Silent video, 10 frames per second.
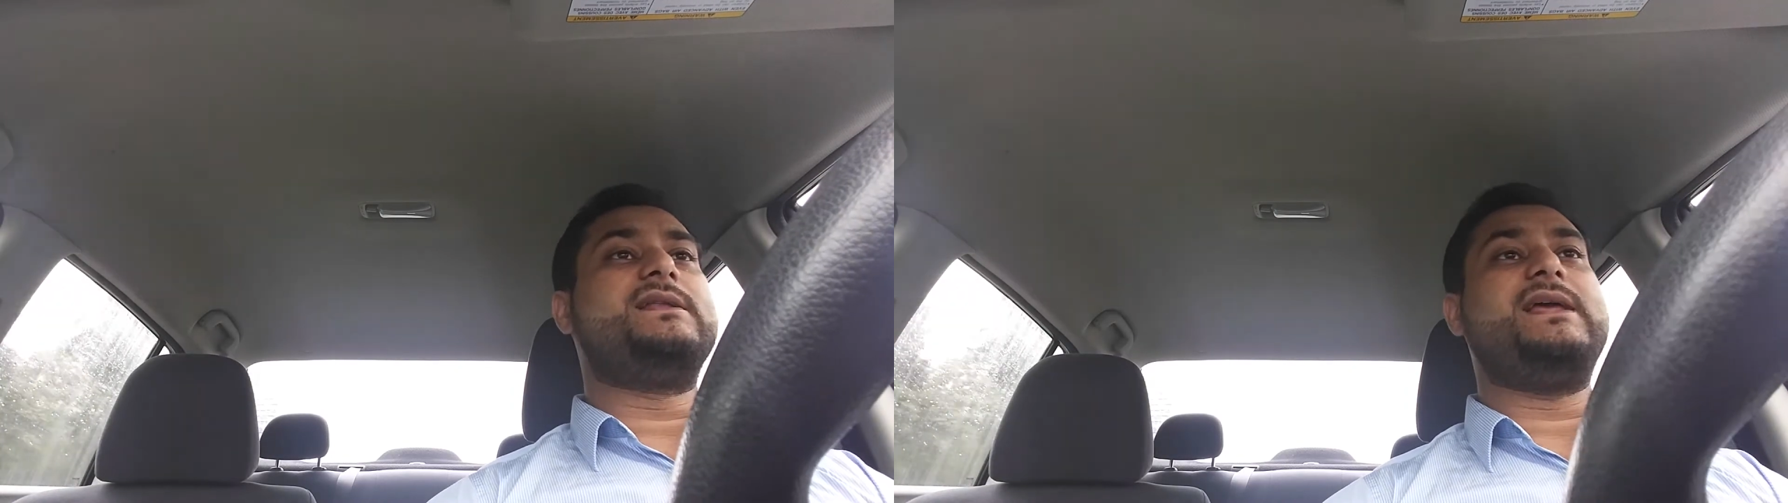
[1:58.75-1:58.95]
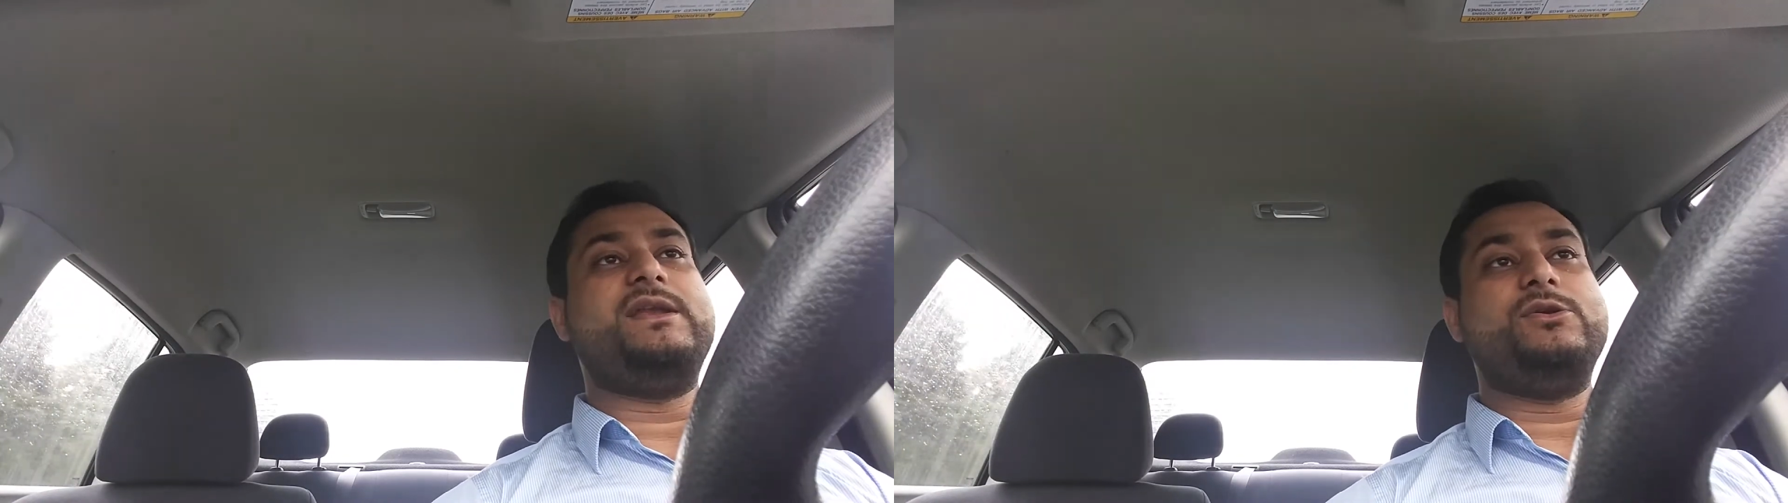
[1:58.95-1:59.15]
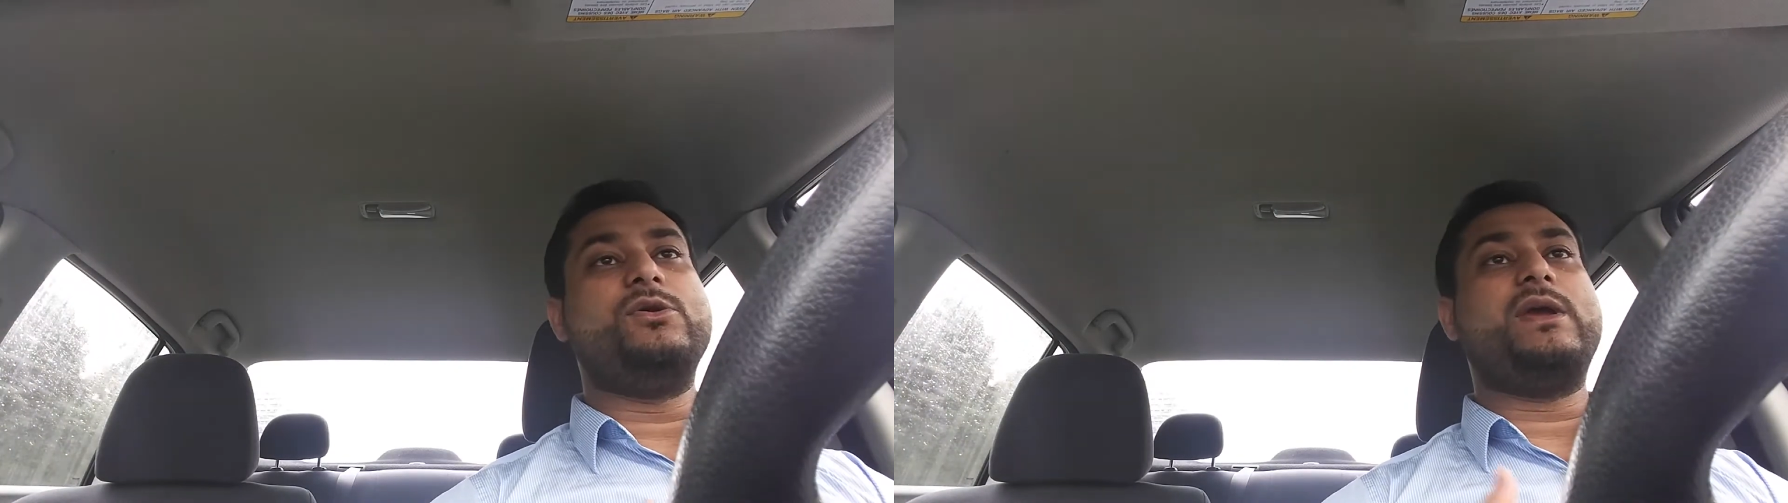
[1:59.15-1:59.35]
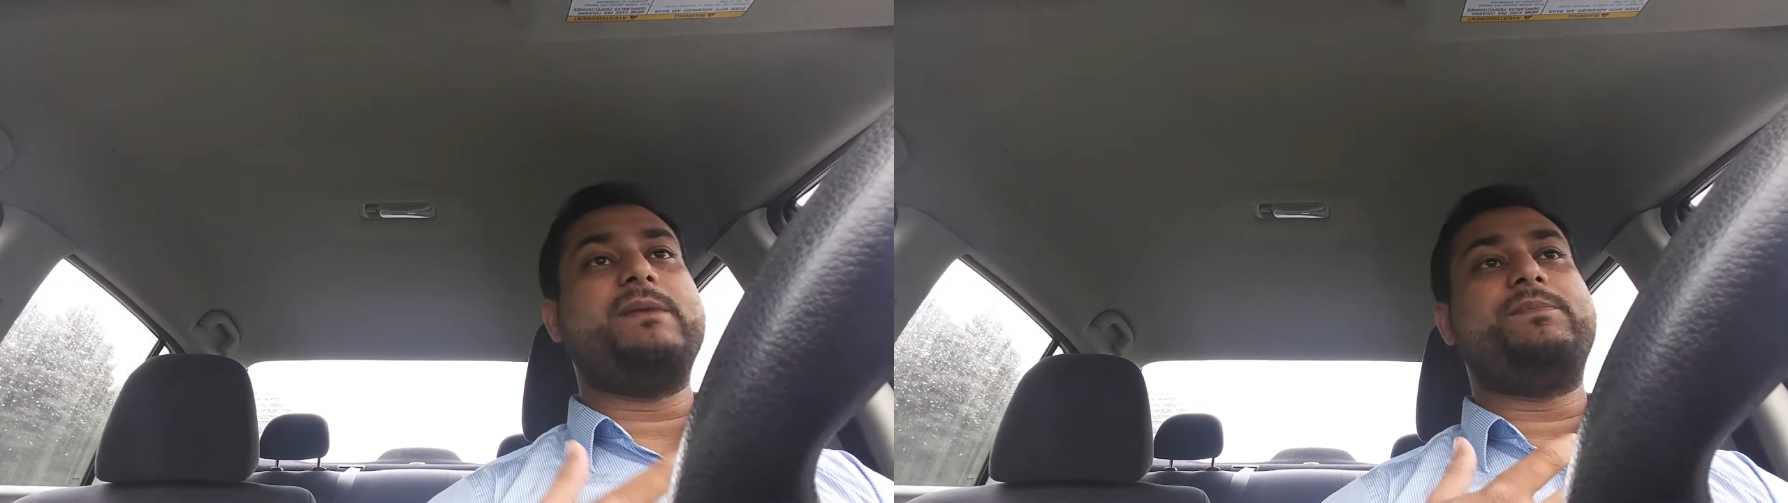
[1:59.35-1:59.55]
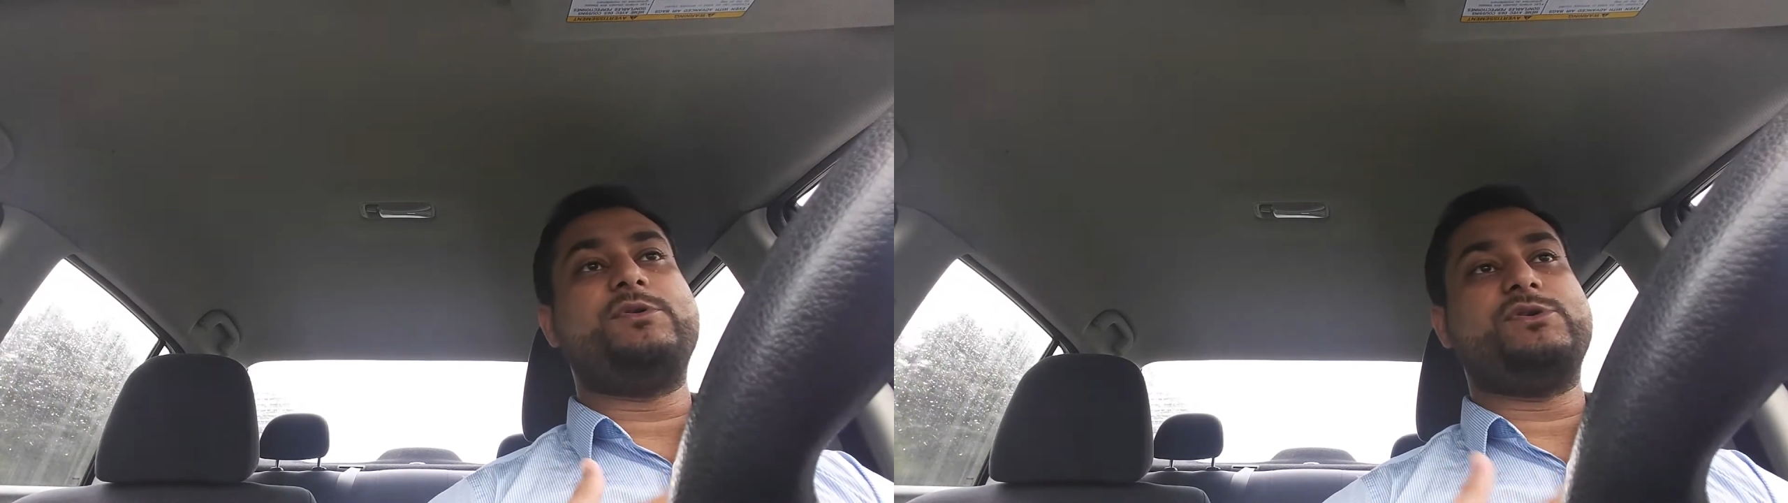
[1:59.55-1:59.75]
then you
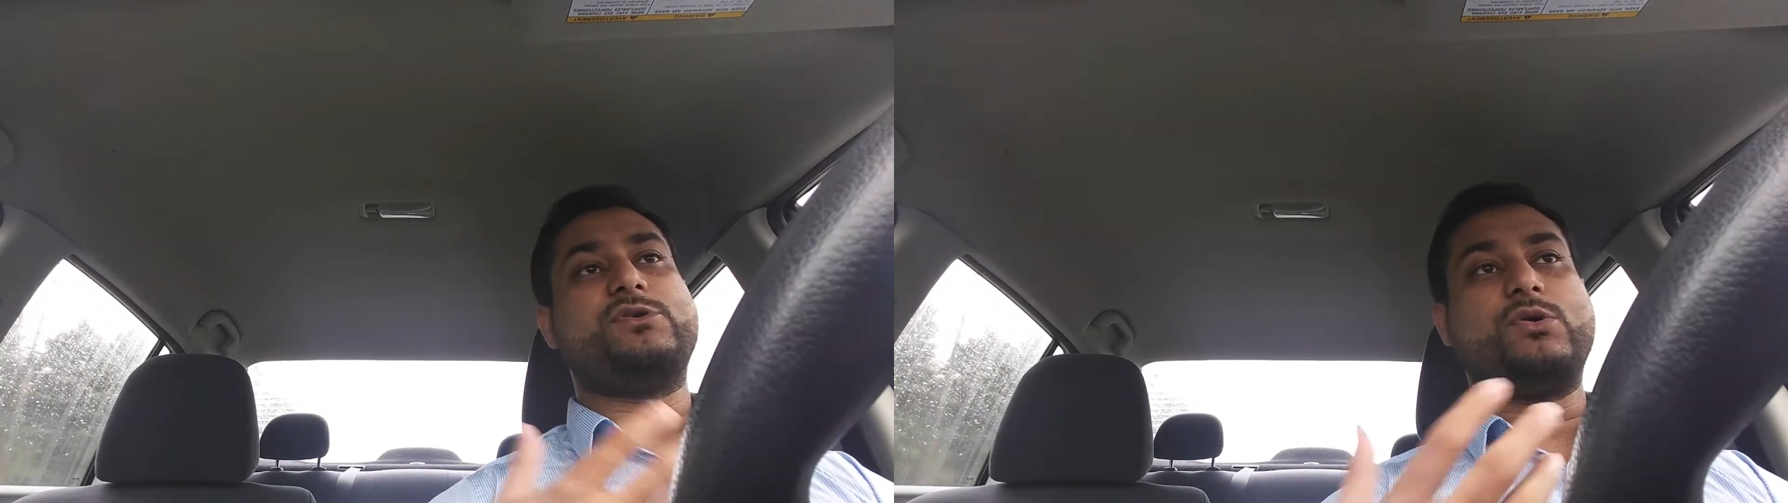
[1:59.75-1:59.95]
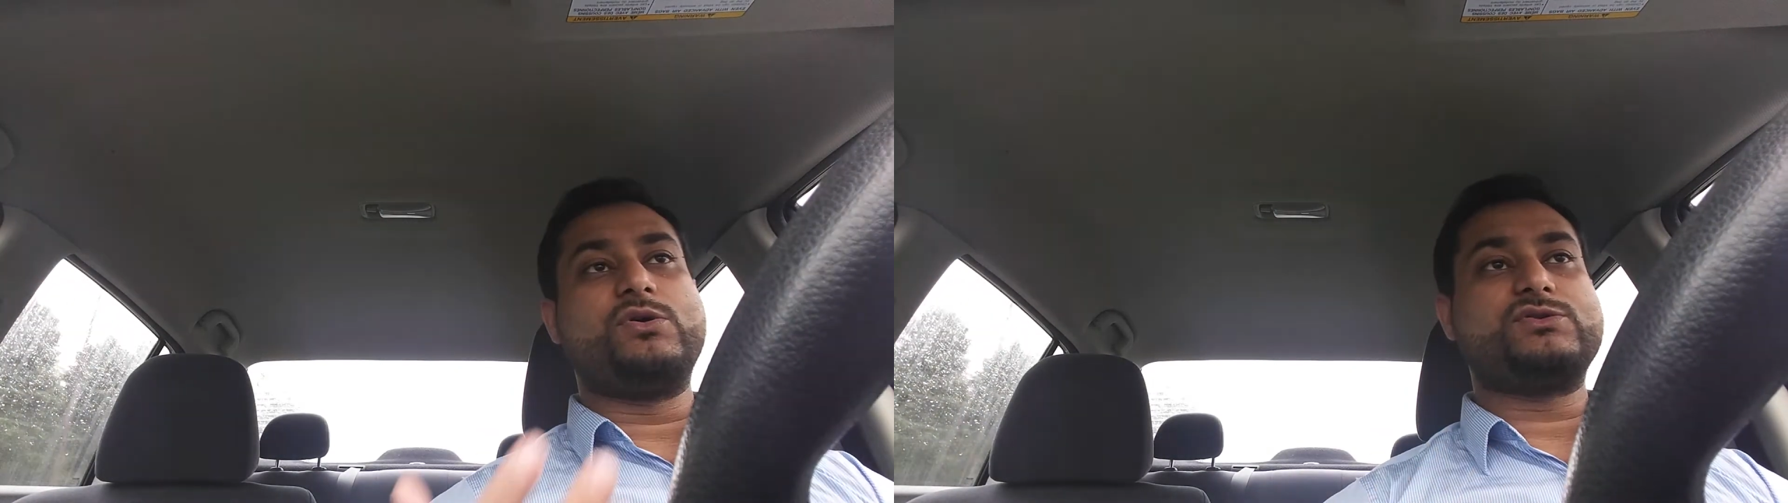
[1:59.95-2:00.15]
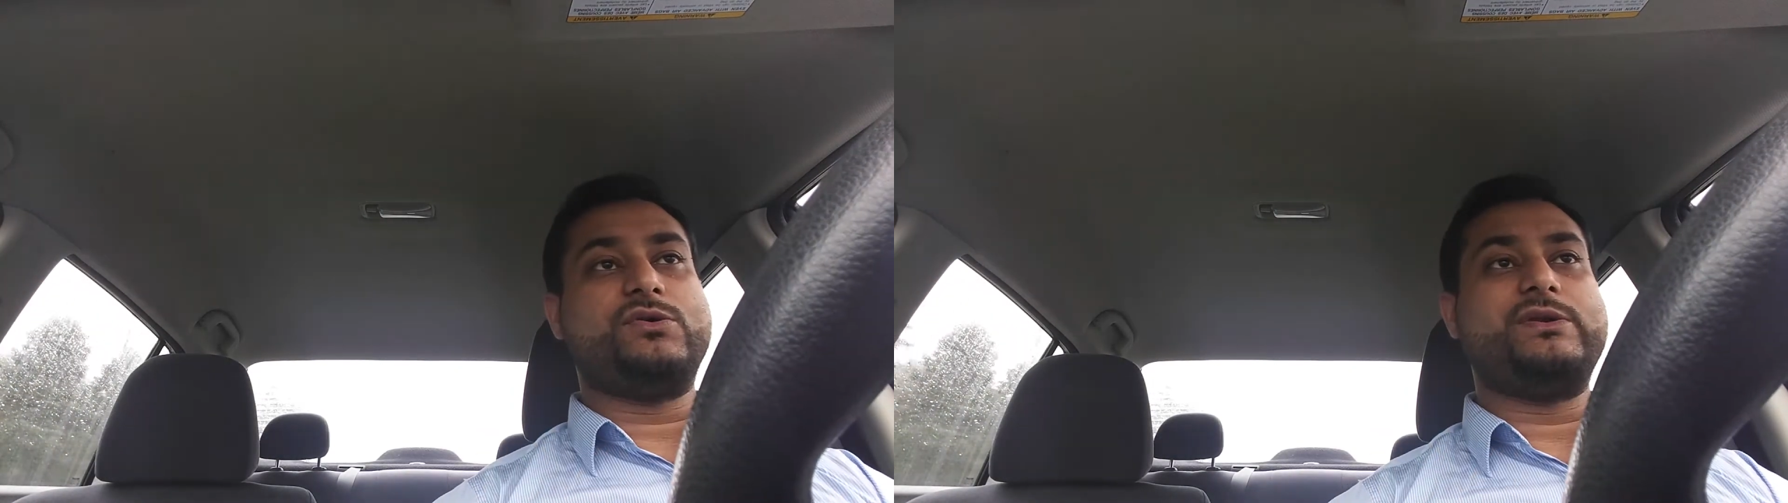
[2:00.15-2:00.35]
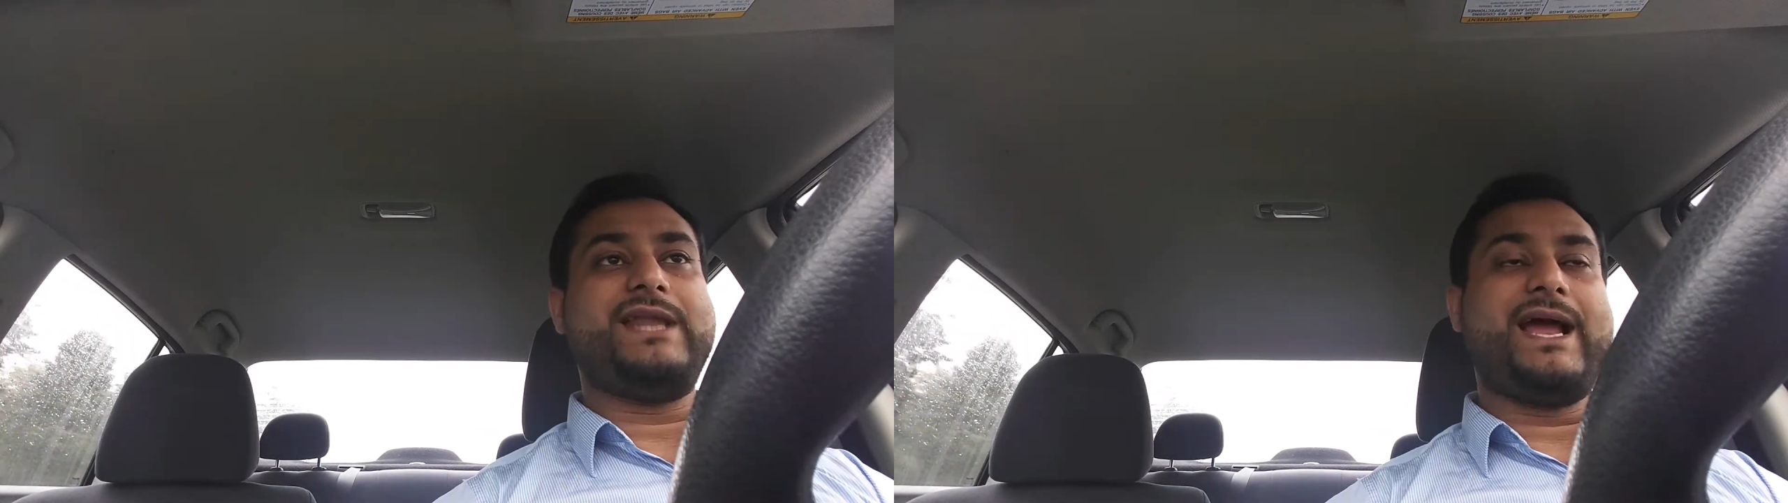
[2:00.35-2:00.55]
can put your course on